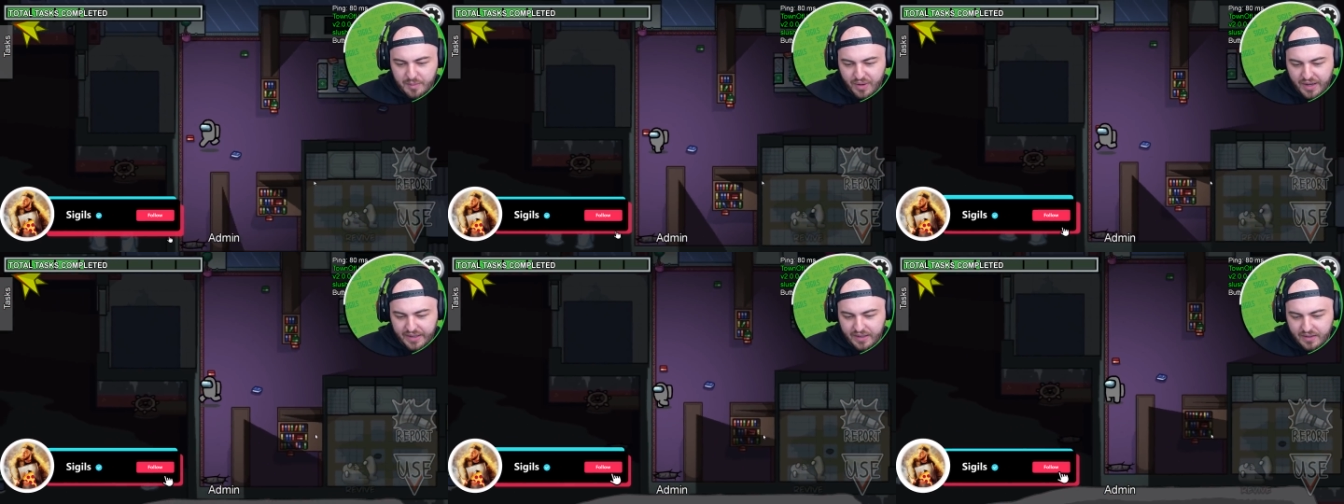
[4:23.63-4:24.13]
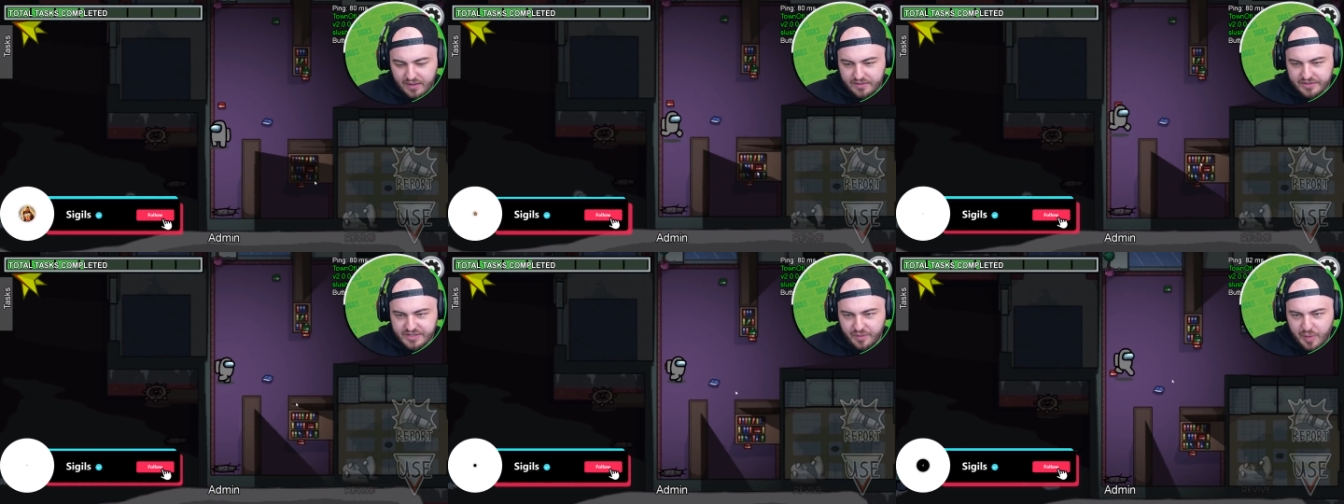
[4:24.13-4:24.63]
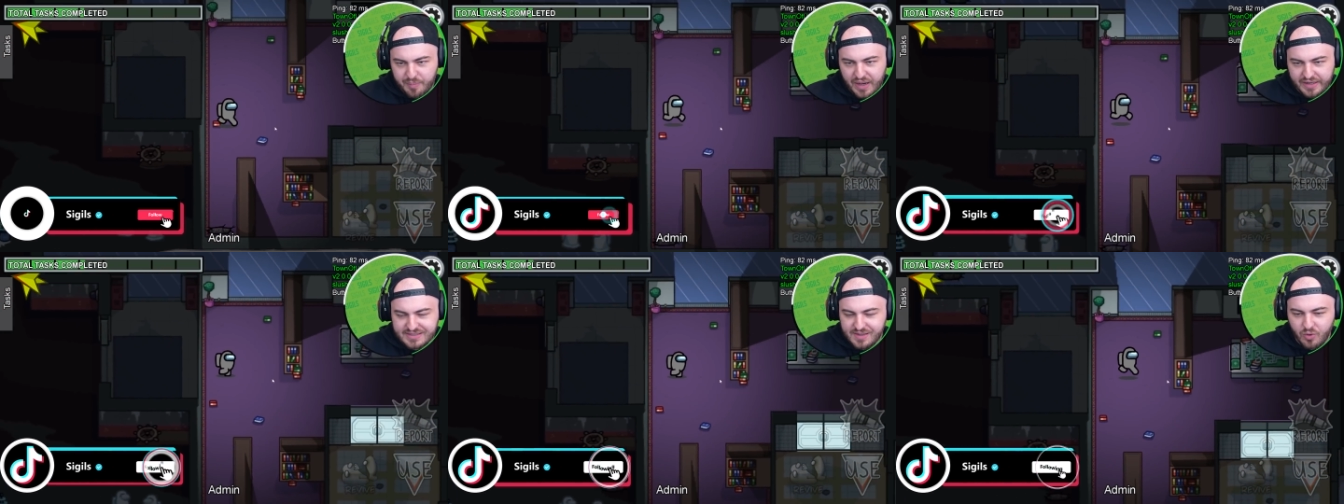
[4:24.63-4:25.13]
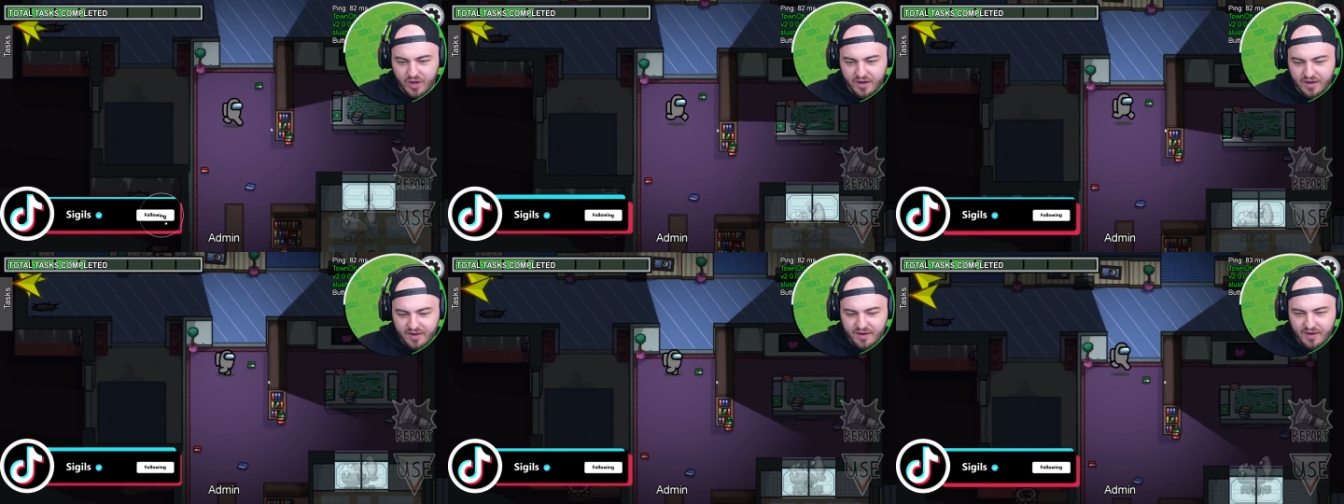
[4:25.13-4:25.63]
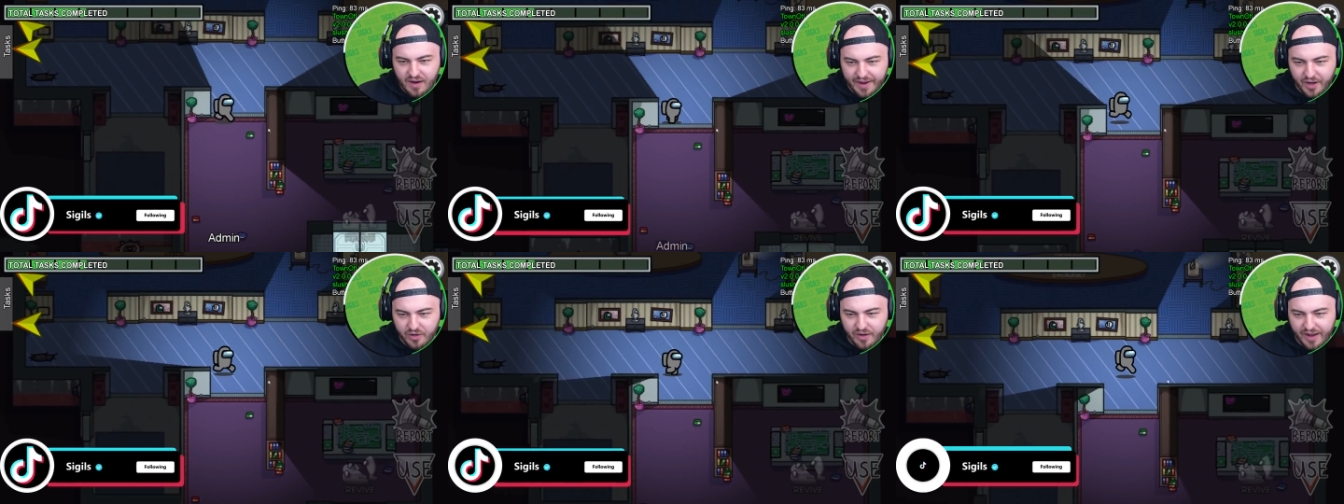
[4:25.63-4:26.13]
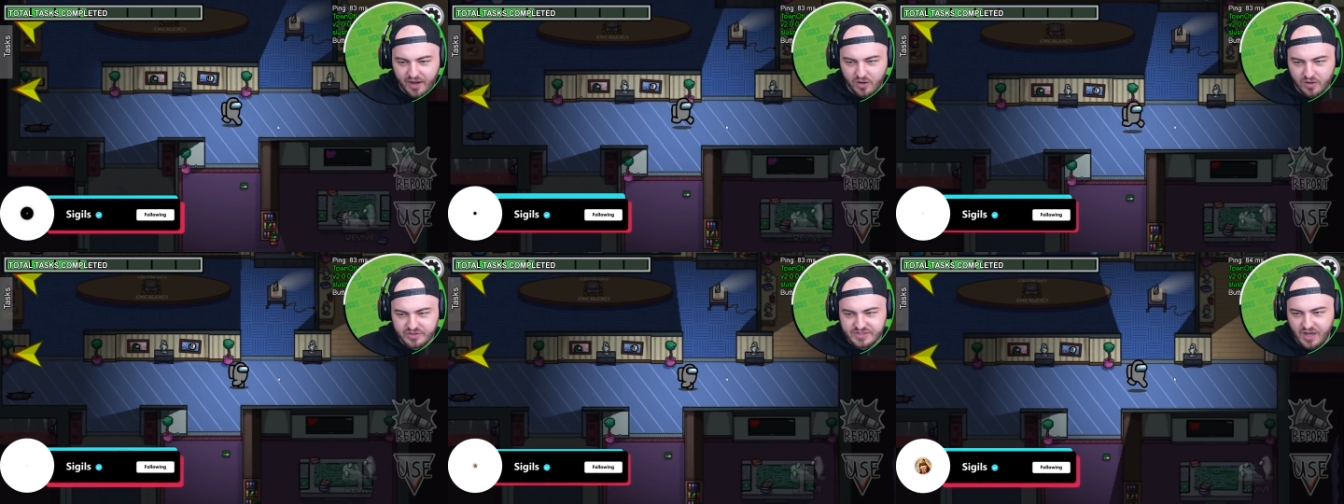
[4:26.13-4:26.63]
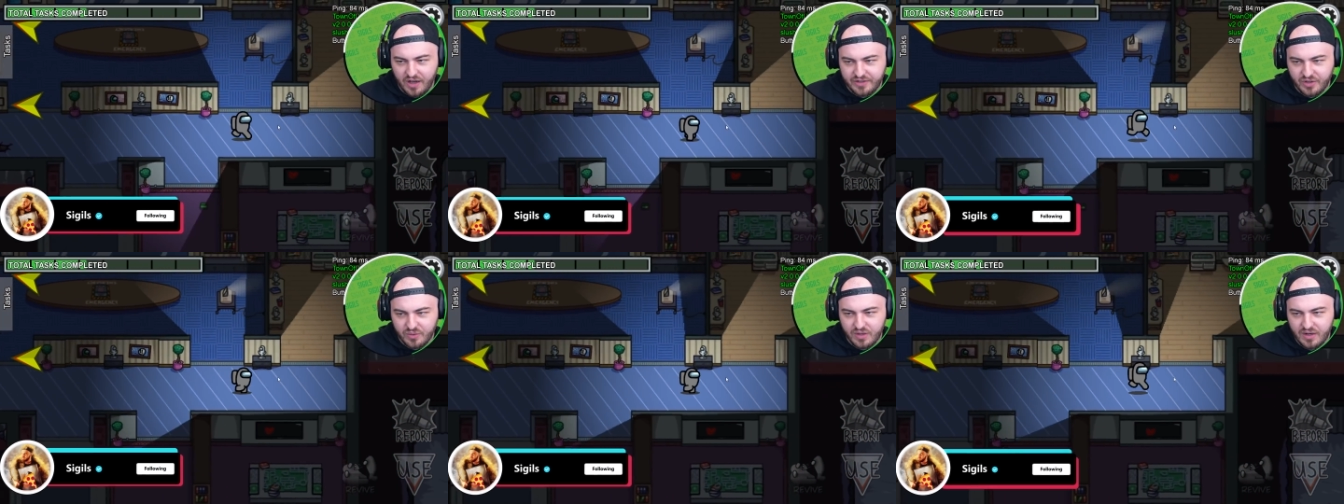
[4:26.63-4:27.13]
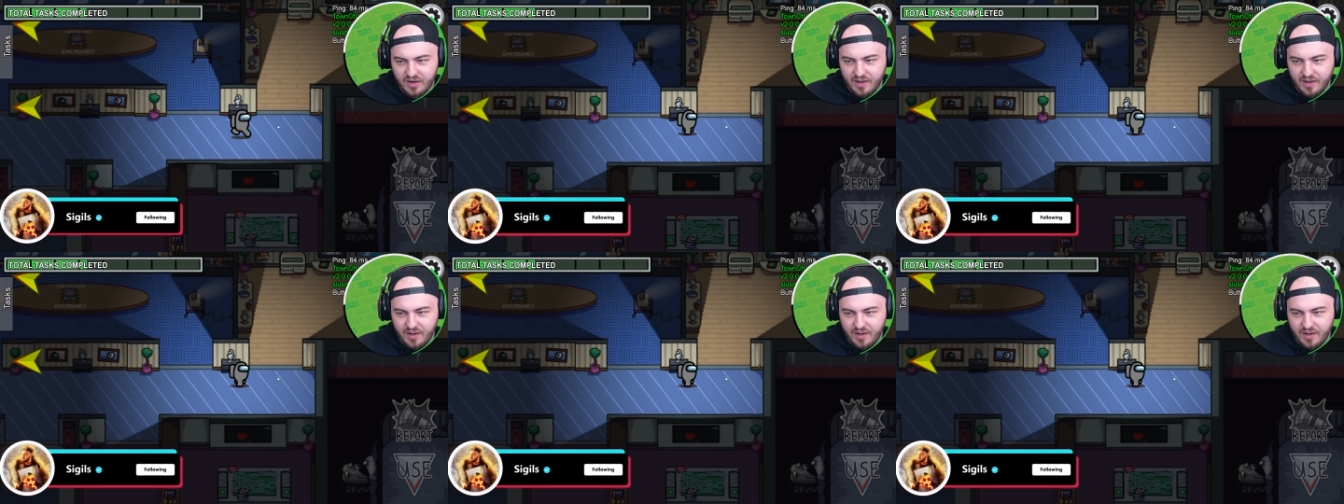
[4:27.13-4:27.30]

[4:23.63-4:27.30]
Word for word: Body. There's gotta be a body somewhere. I heard... I heard Zud, dude.